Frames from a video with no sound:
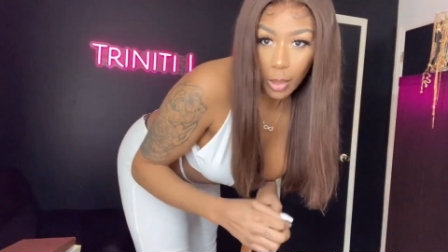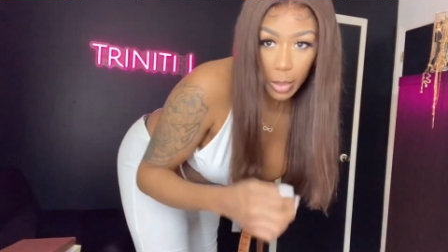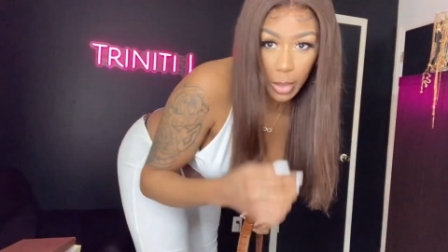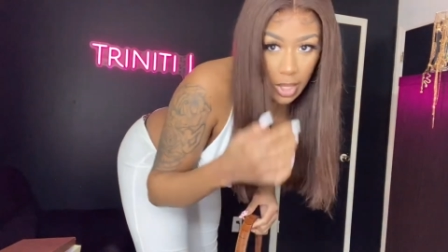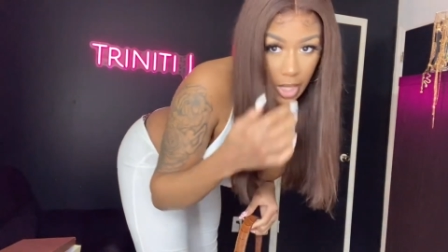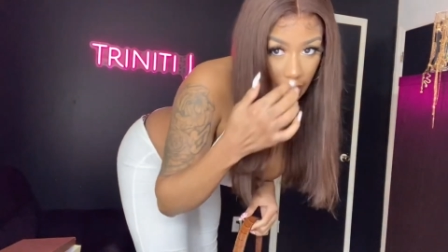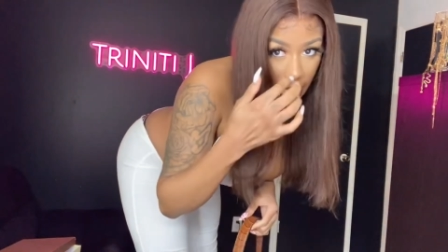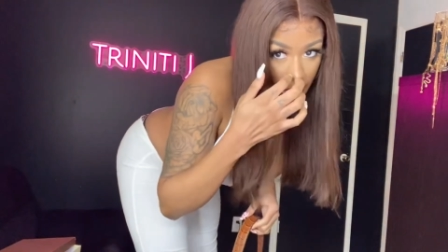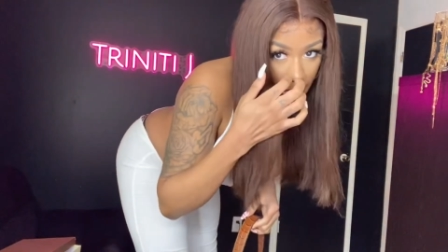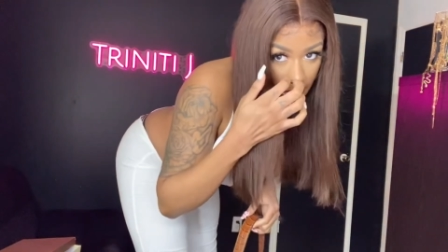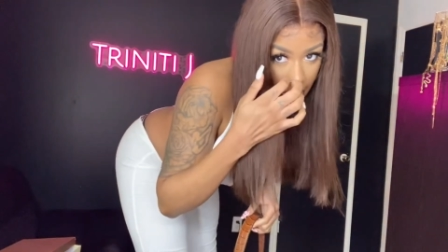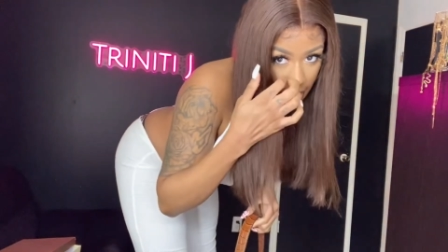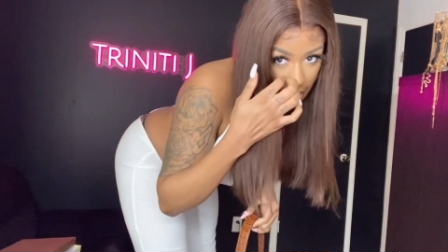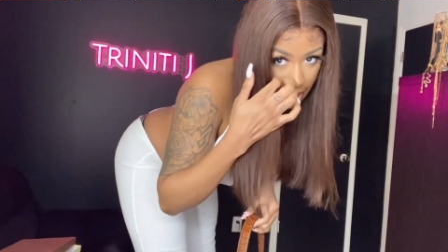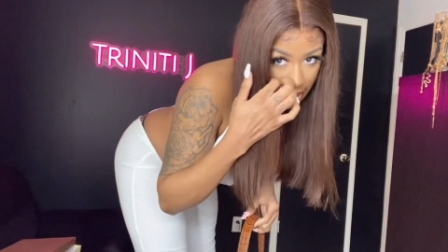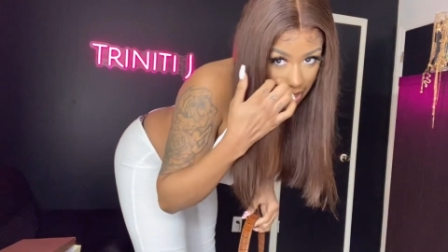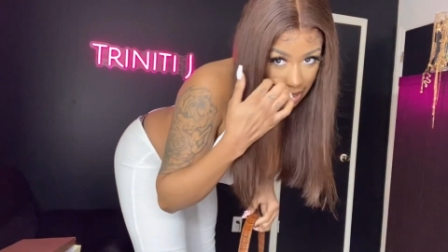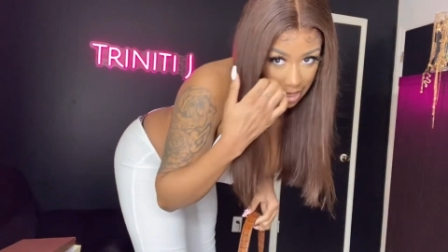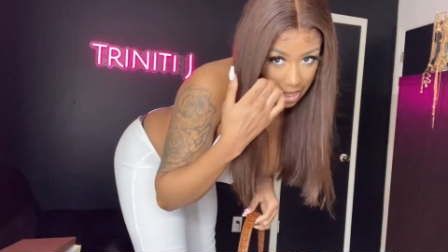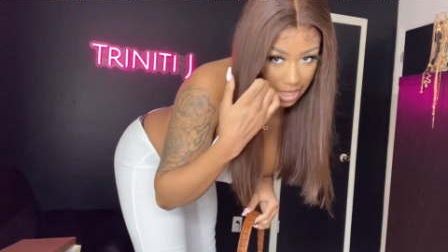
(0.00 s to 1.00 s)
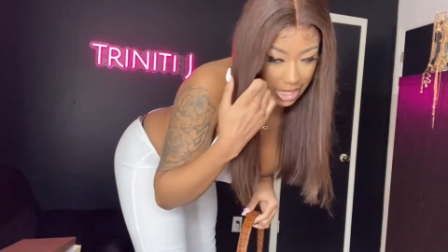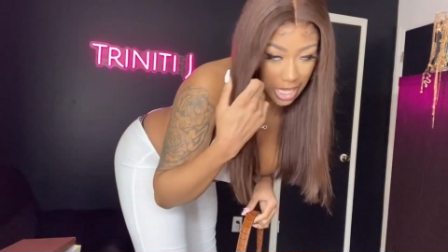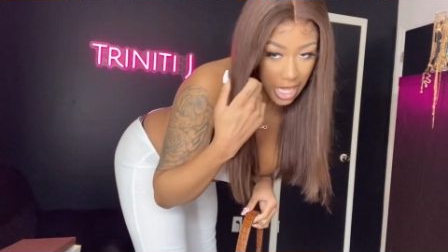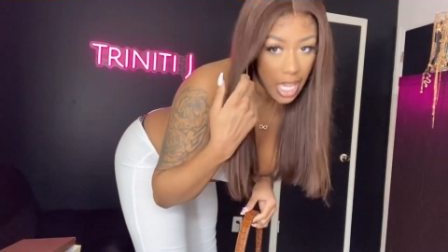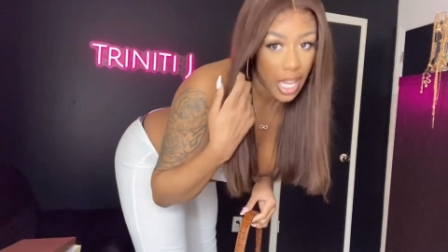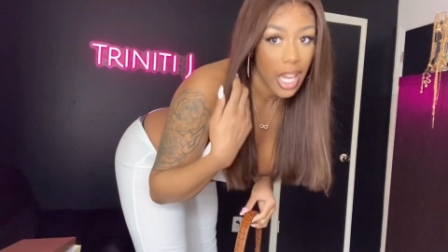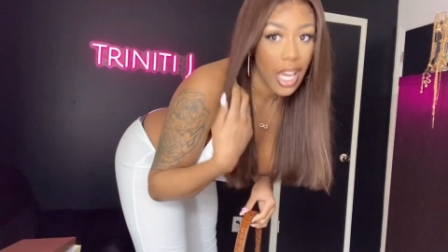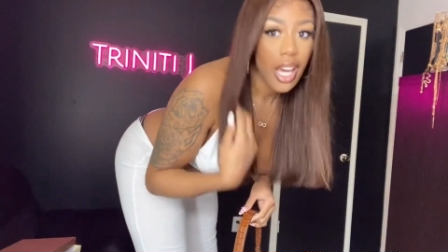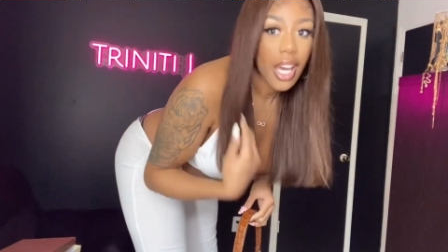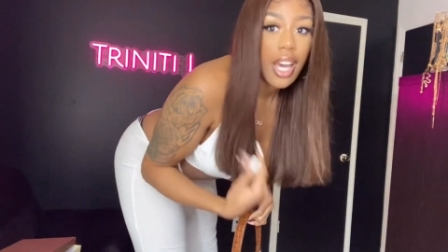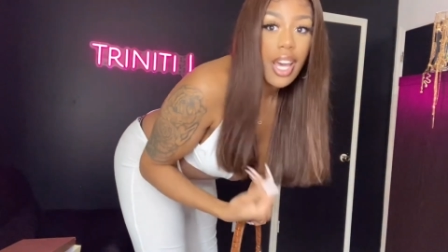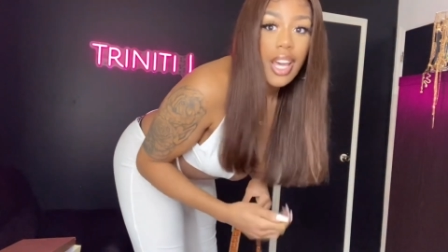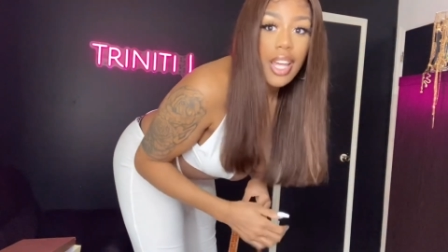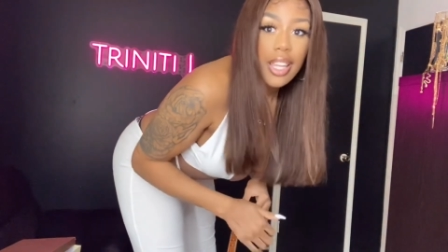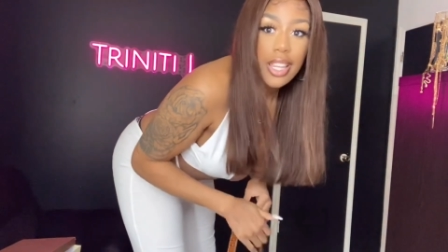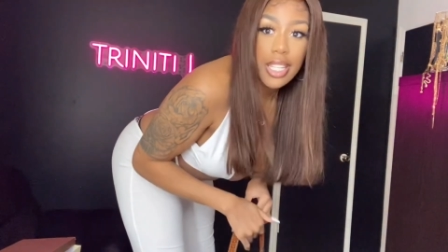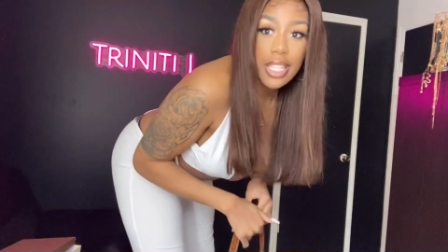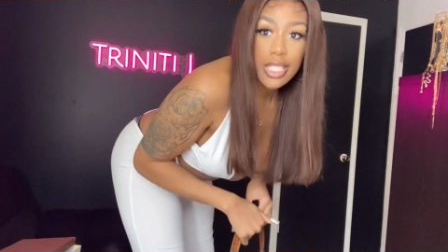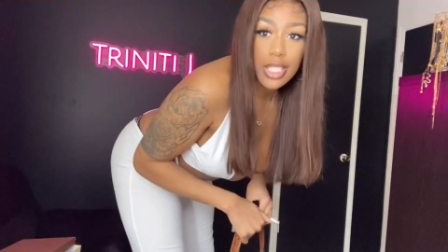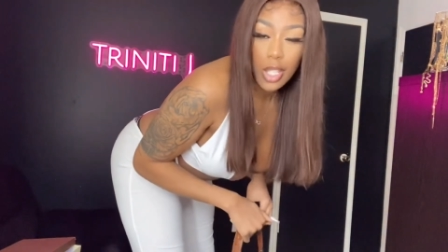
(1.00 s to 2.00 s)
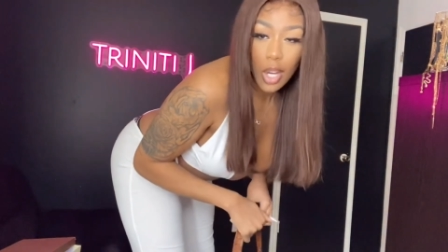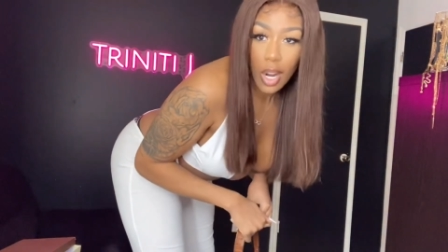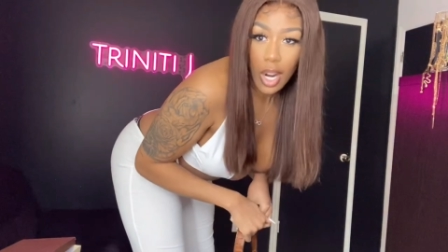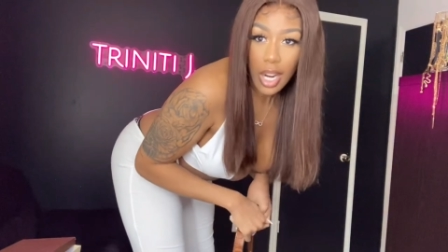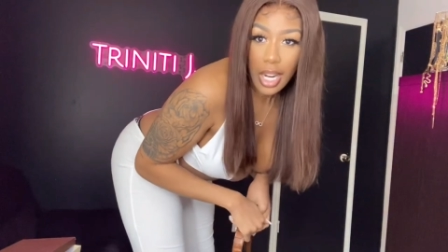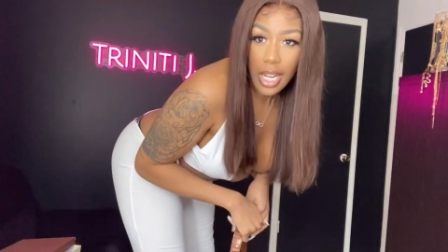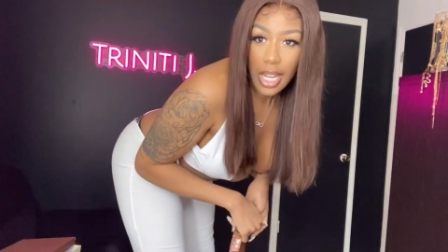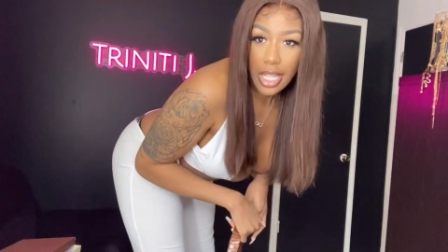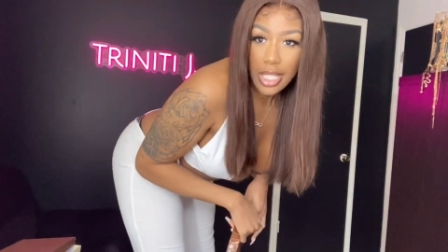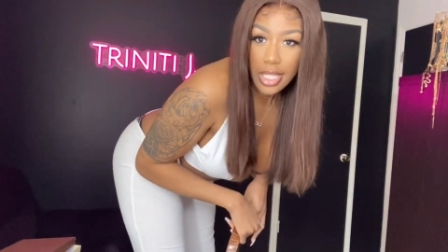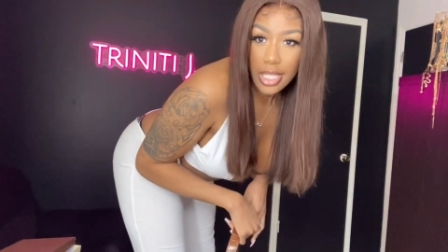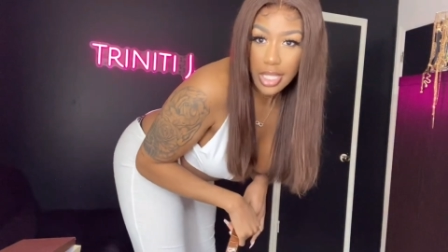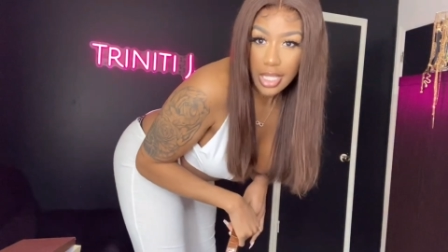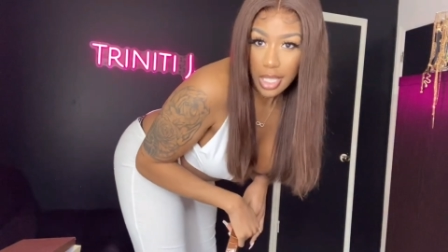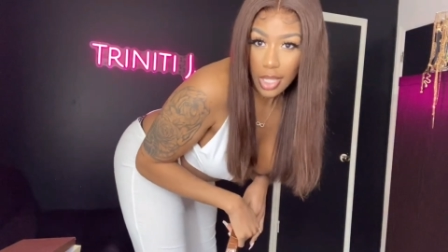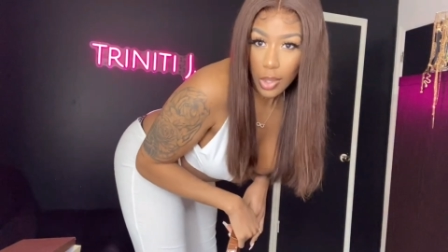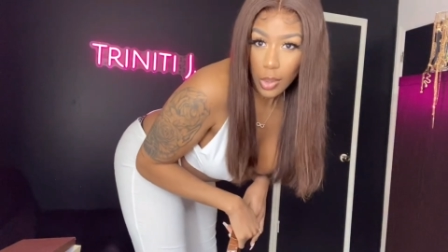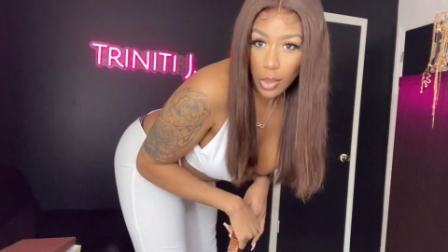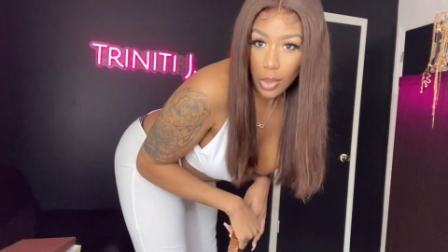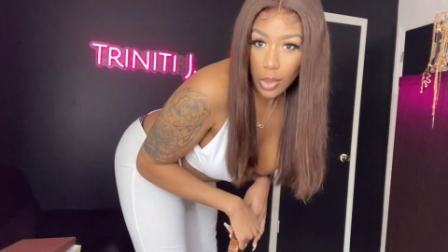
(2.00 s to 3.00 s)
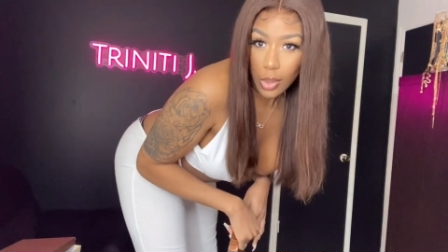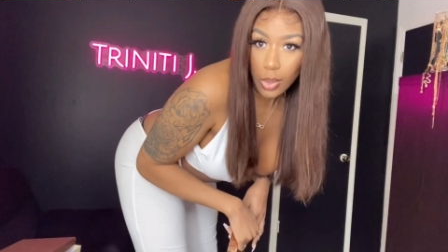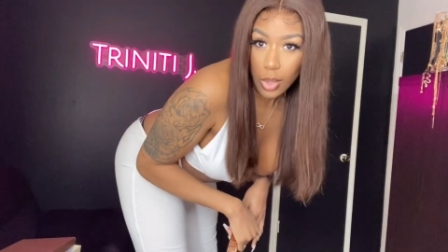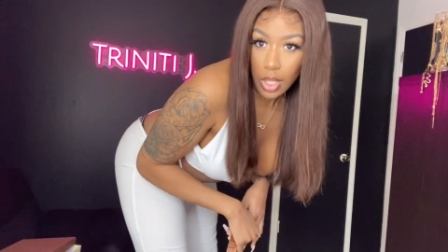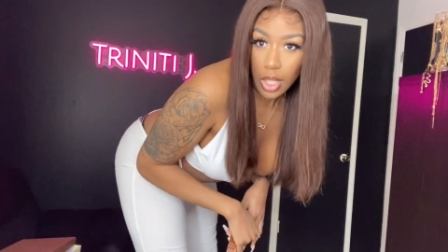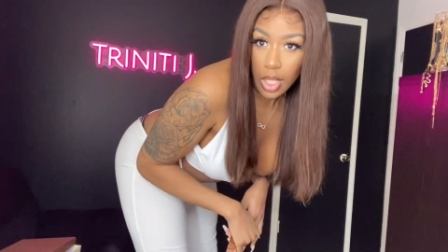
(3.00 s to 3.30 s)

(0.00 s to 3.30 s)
because these are kind of see-through.